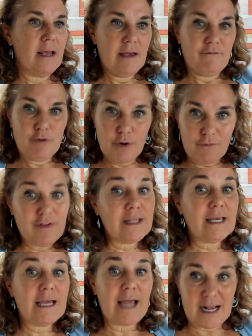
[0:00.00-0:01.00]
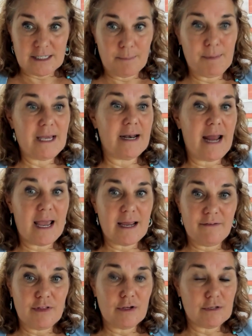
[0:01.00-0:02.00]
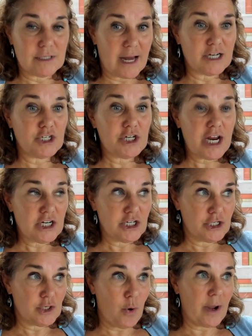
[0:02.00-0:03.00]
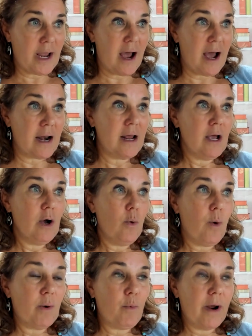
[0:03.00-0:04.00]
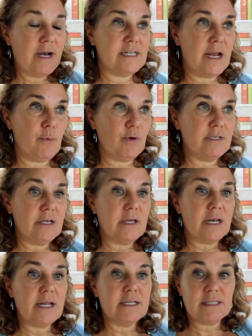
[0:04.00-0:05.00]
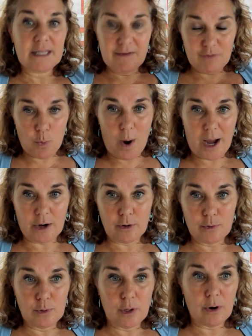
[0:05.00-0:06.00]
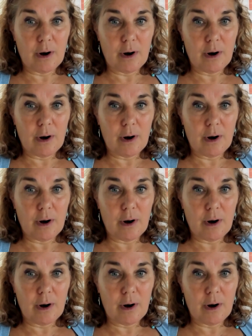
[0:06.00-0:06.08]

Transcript: if you're feeling gossipy and negative and there's a lot of changes going on, one way to stay resilient is leave the water cooler.